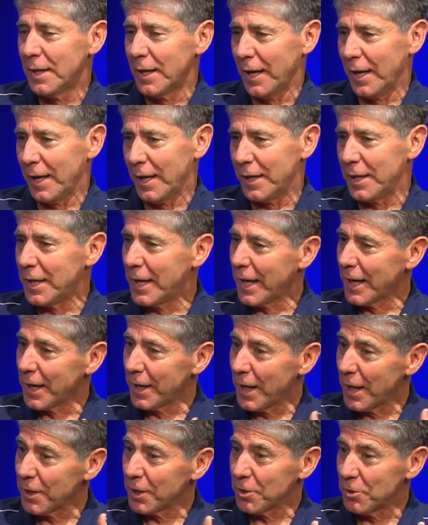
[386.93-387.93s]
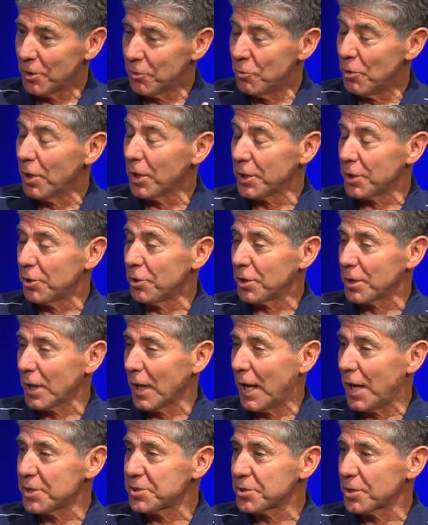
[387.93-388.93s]
and he got another really good
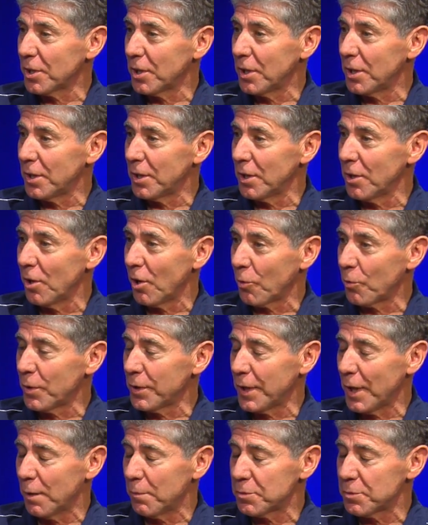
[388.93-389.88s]
class uh, along with them.